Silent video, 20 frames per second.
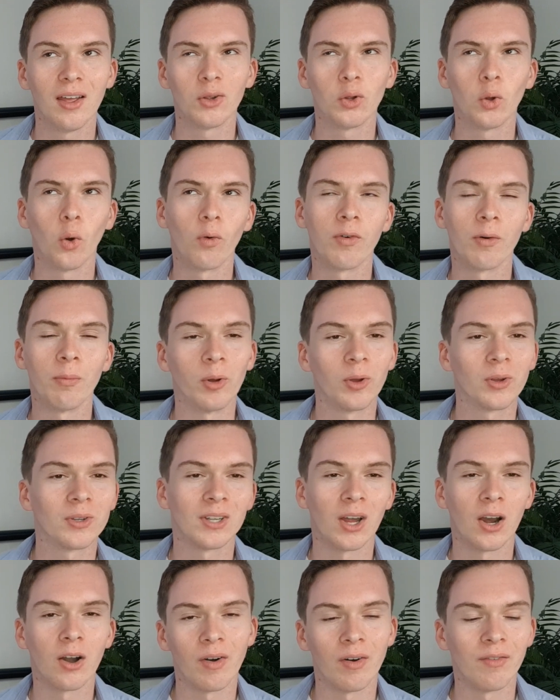go for books
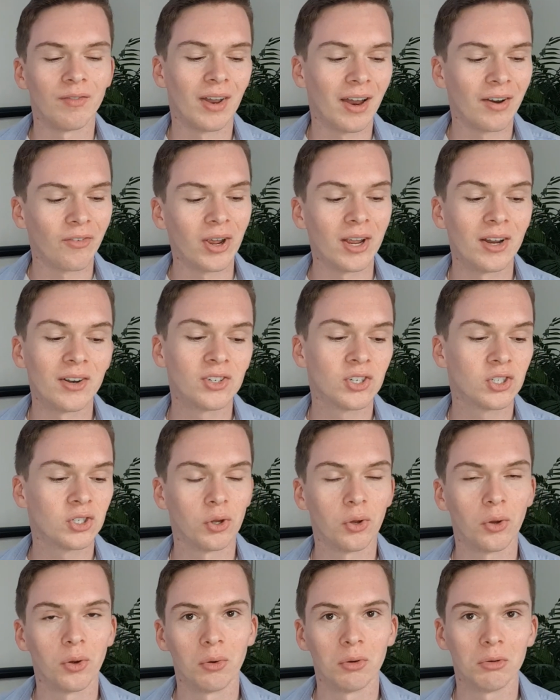that are around that range,
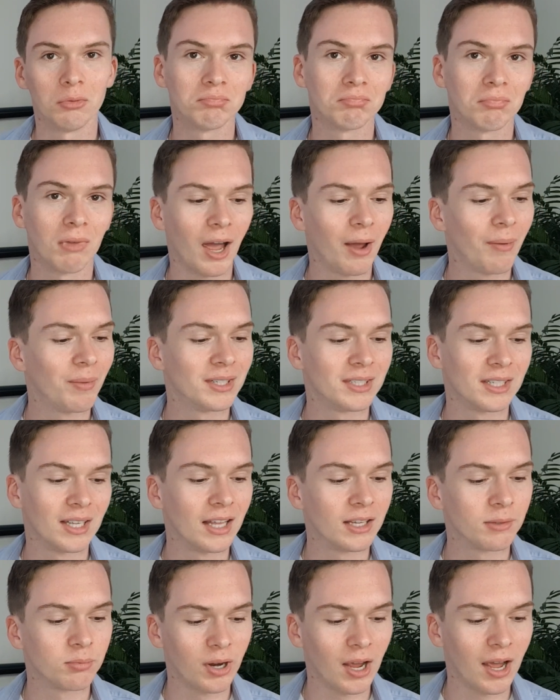so I would say
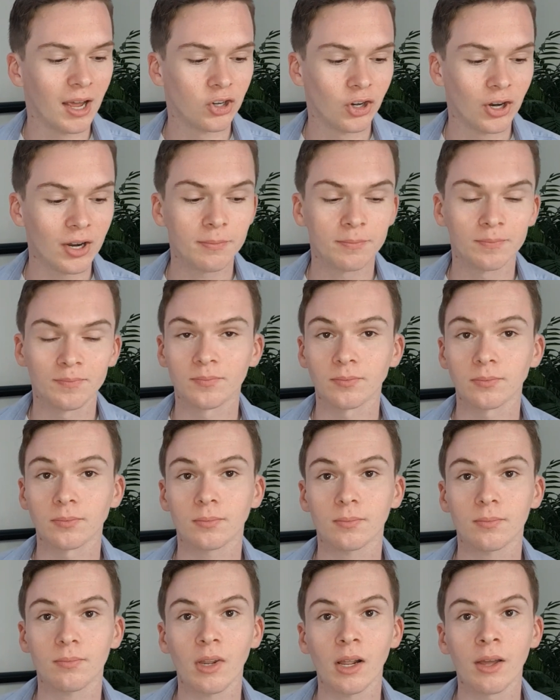that's pretty accurate.
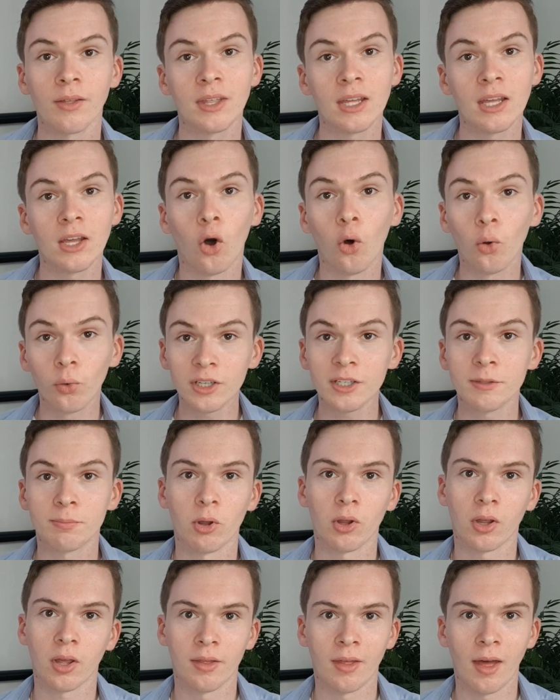The oldest
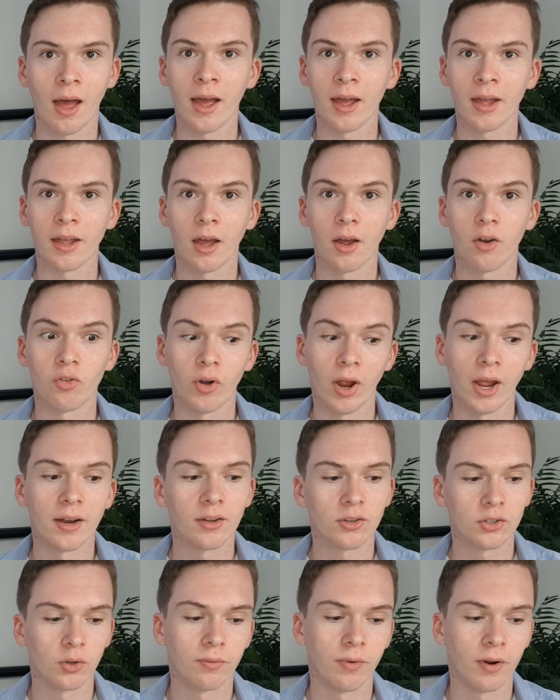book that I
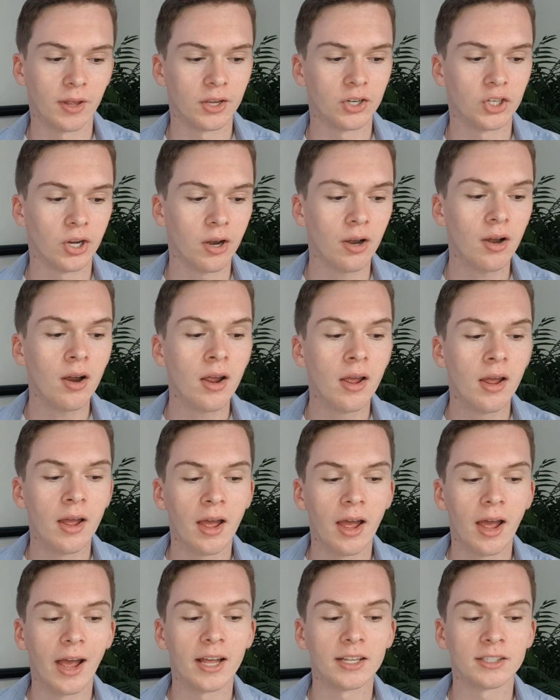read so far this year
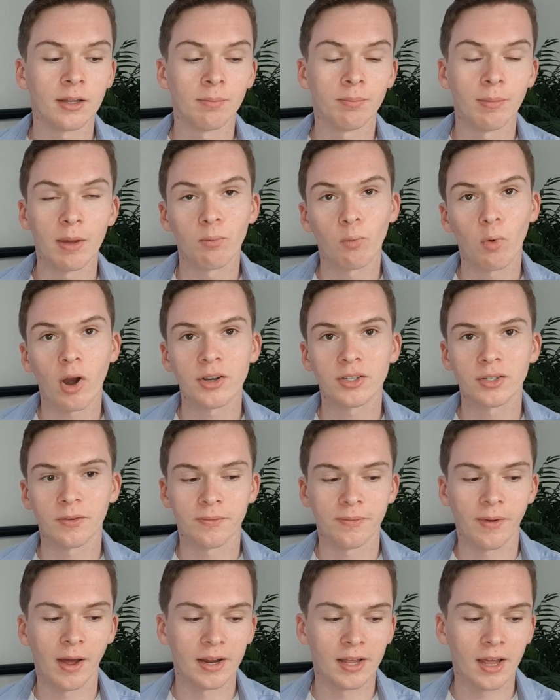is Memoirs of
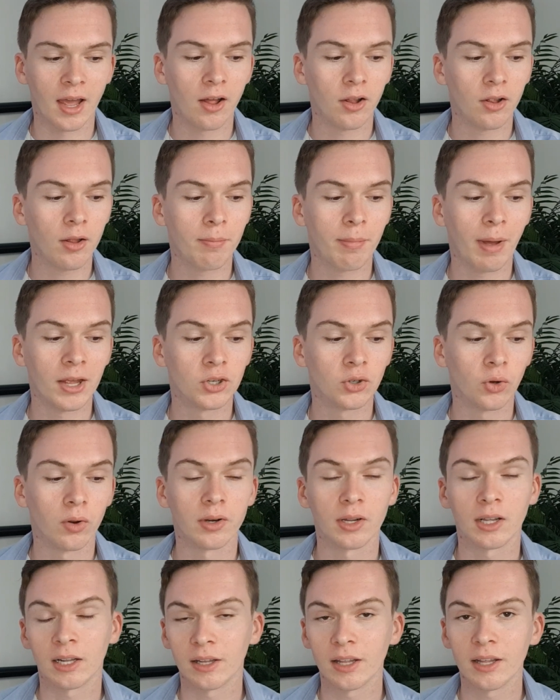Fanny Hill by
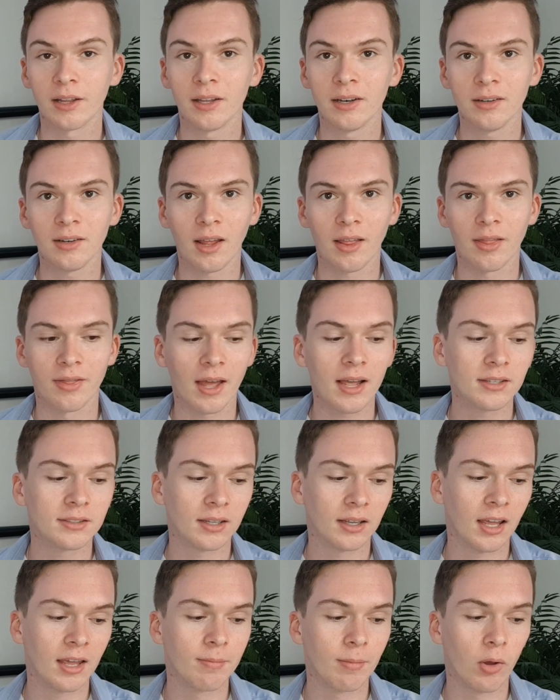John Cleland.
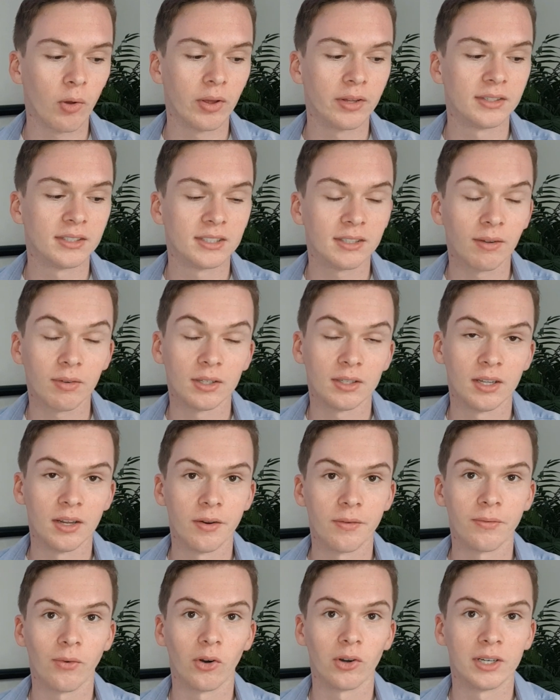This came out in
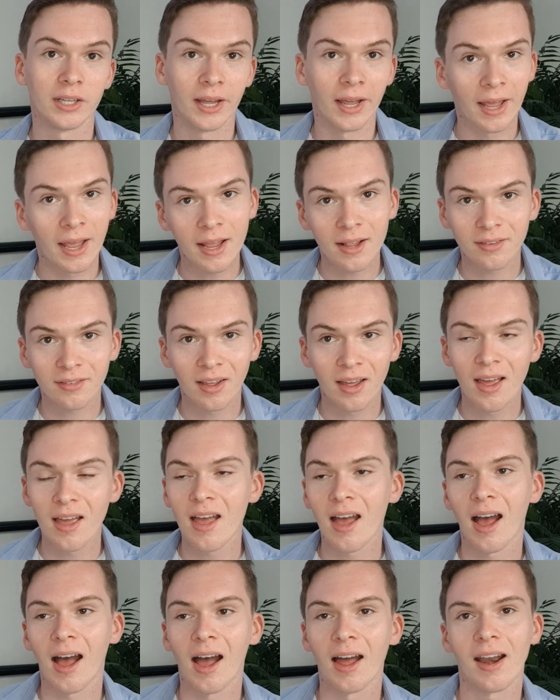1748,
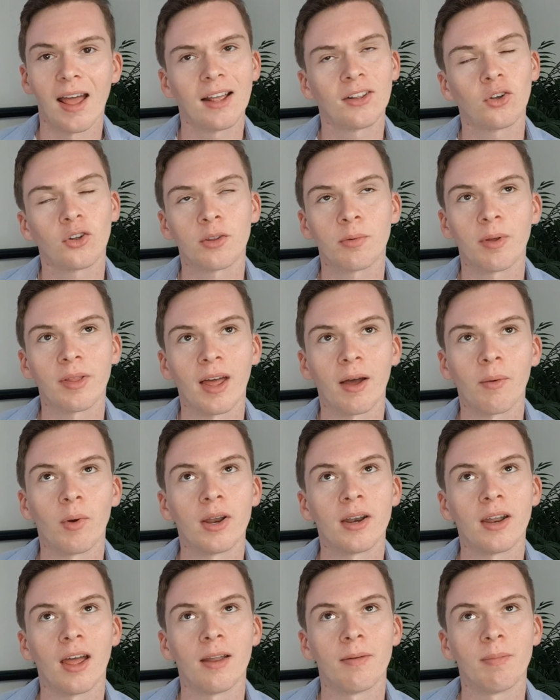and I talked about that
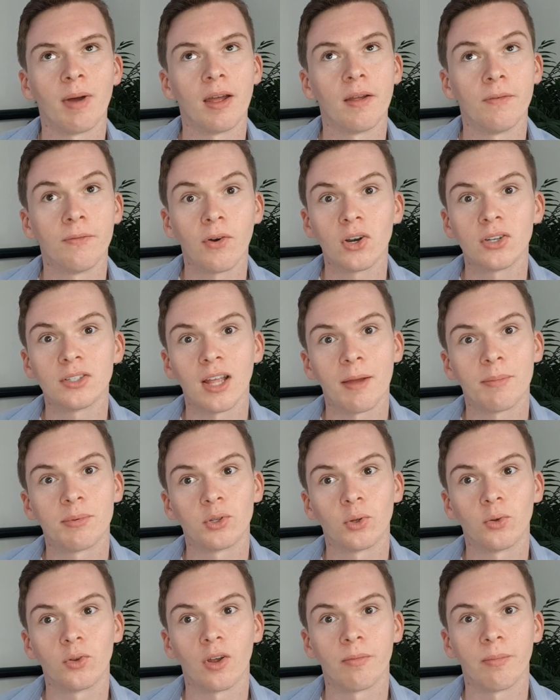one in my first
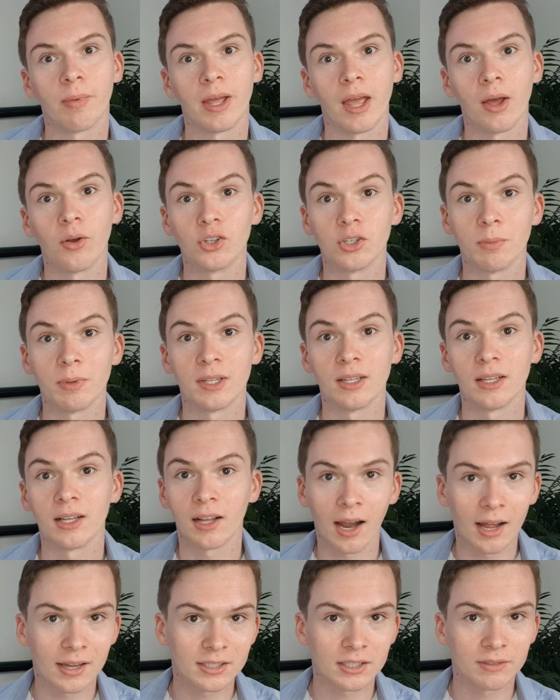episode of my LGBT
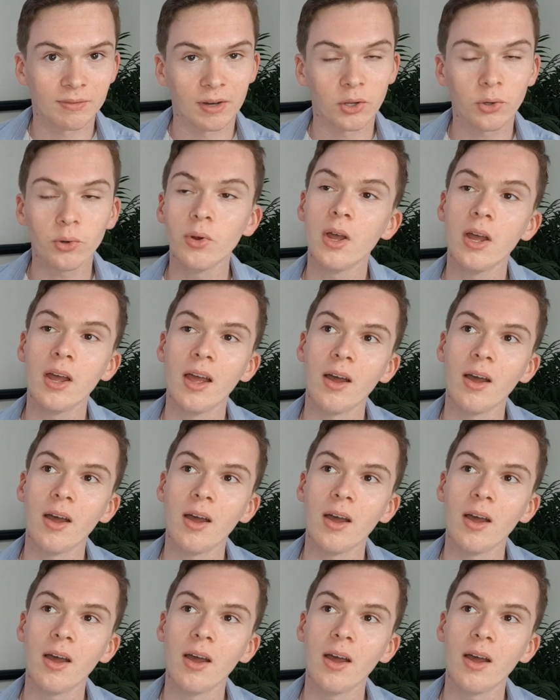classics video,